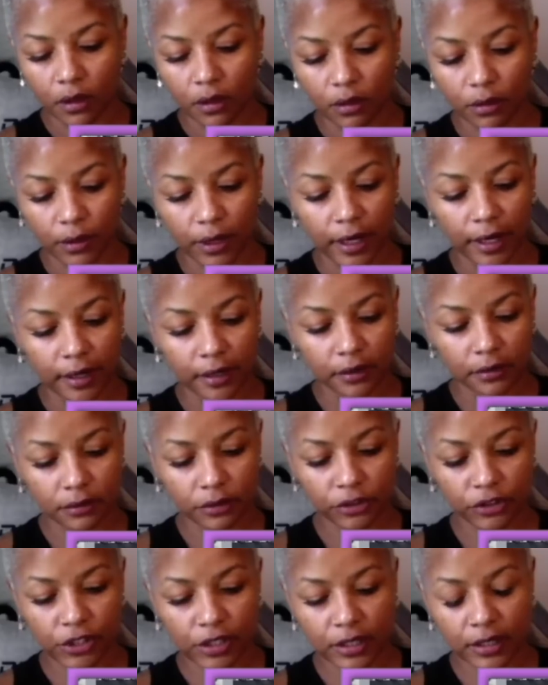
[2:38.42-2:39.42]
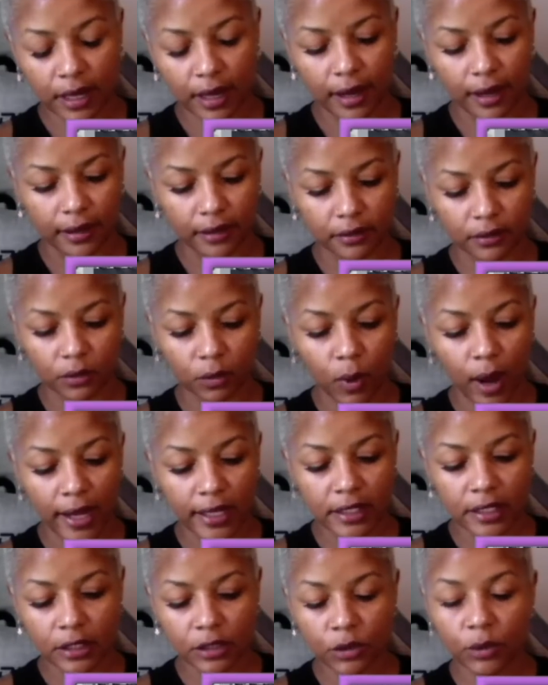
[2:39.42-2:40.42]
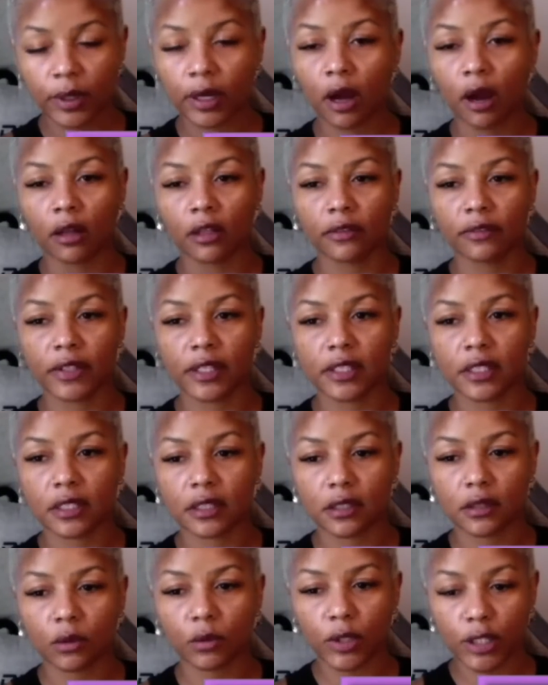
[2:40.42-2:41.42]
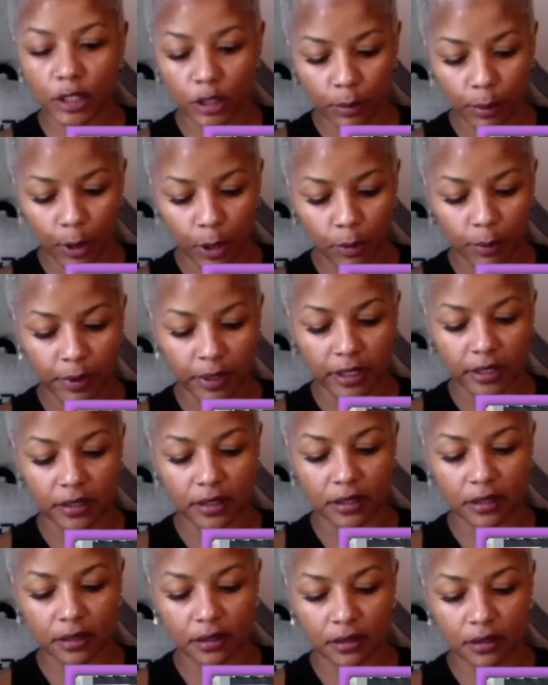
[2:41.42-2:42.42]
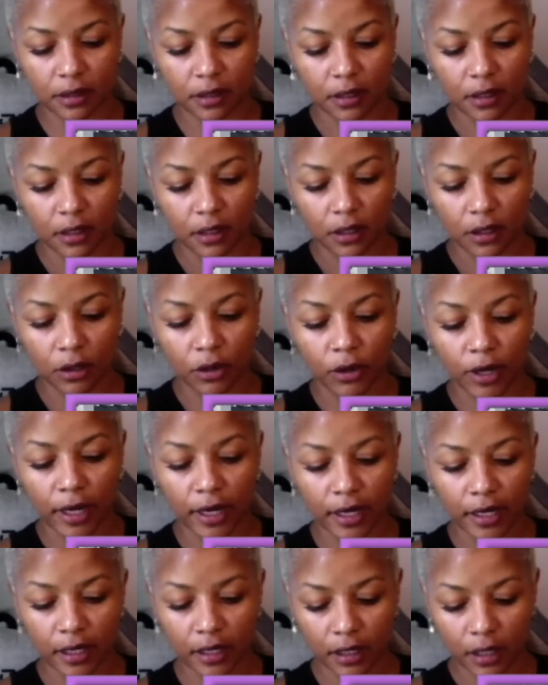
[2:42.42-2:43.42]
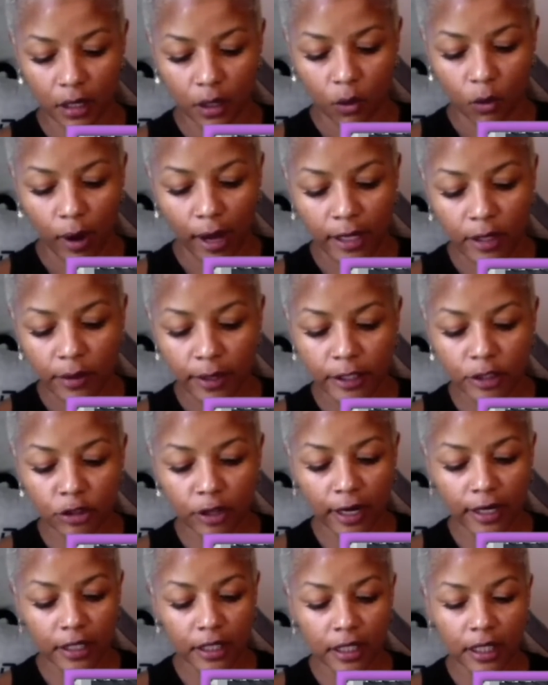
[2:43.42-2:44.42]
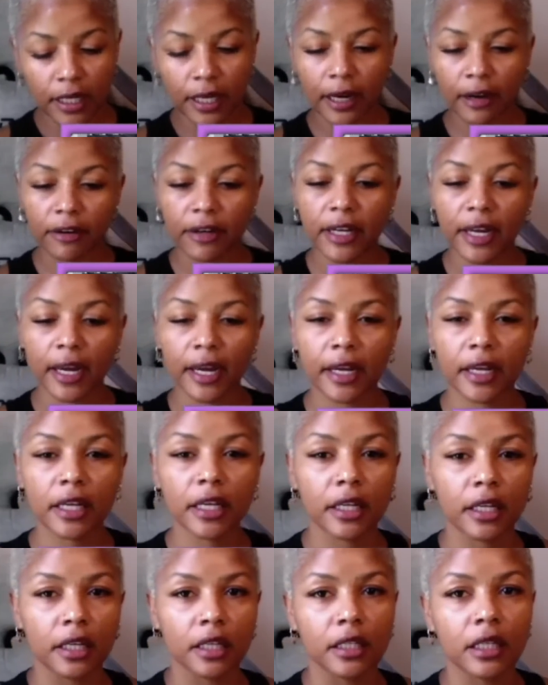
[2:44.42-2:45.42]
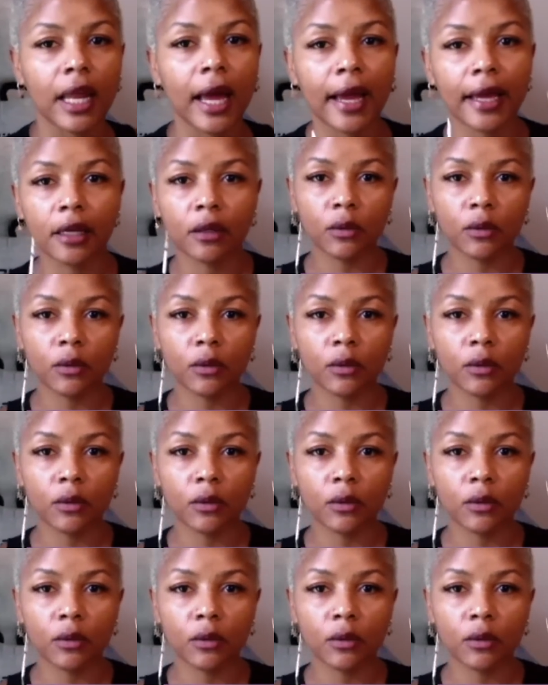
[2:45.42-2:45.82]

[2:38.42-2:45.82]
Okay, you're just not. Why is he doing all of this? What's the purpose? Okay, why you ain't trying to get Ariane kid? Like,